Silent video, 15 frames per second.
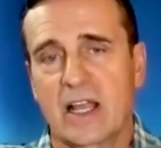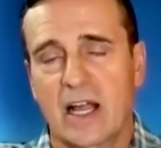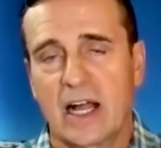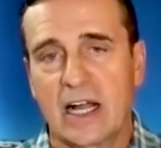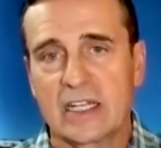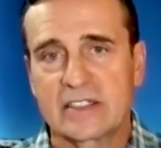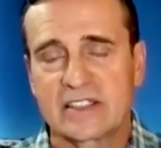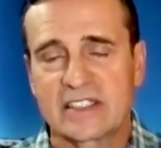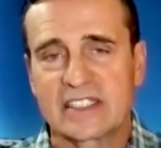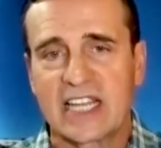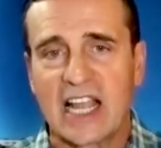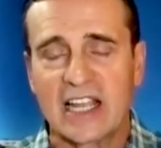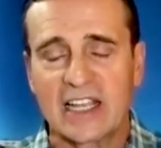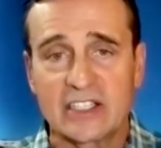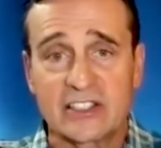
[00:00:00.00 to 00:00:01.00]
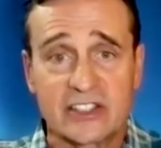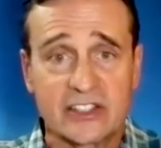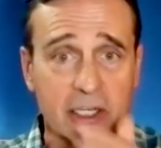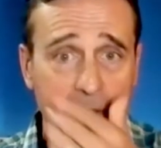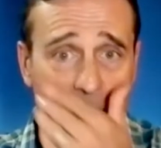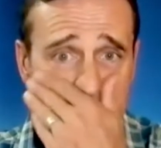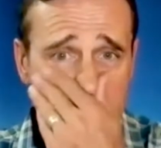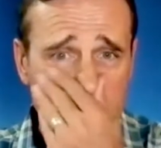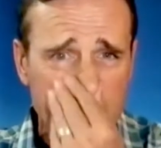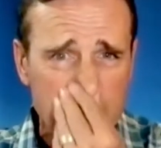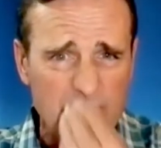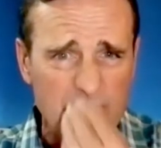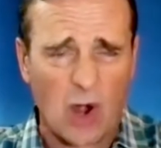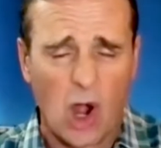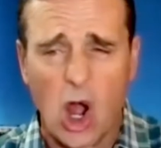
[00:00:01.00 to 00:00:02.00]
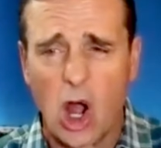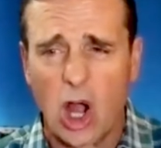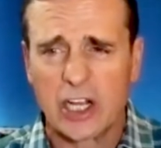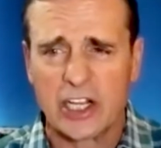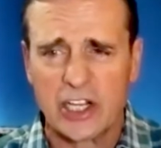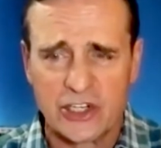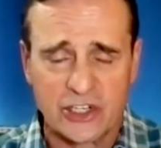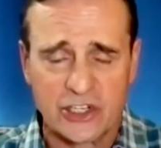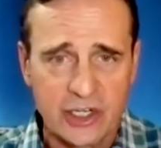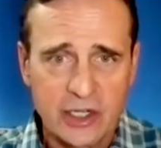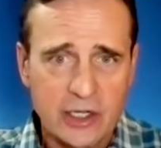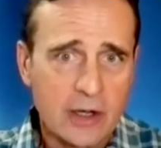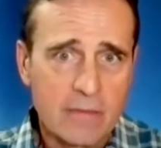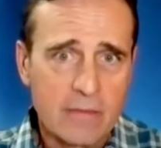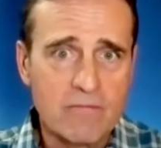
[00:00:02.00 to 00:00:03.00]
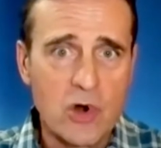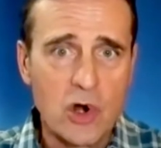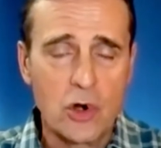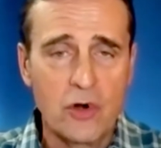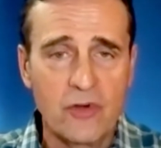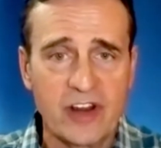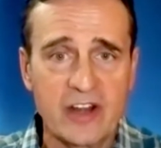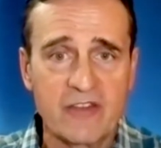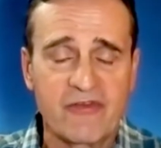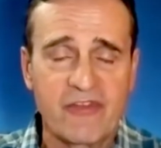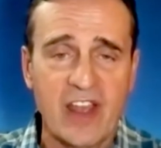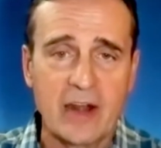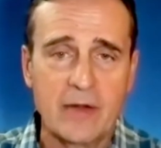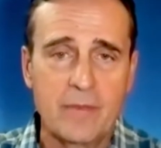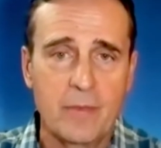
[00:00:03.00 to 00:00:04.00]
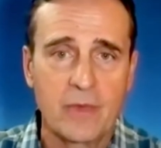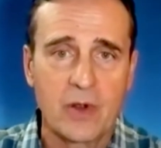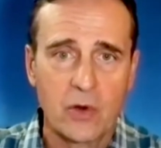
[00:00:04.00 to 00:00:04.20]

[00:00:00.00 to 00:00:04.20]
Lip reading: a serious hawkish move in Fed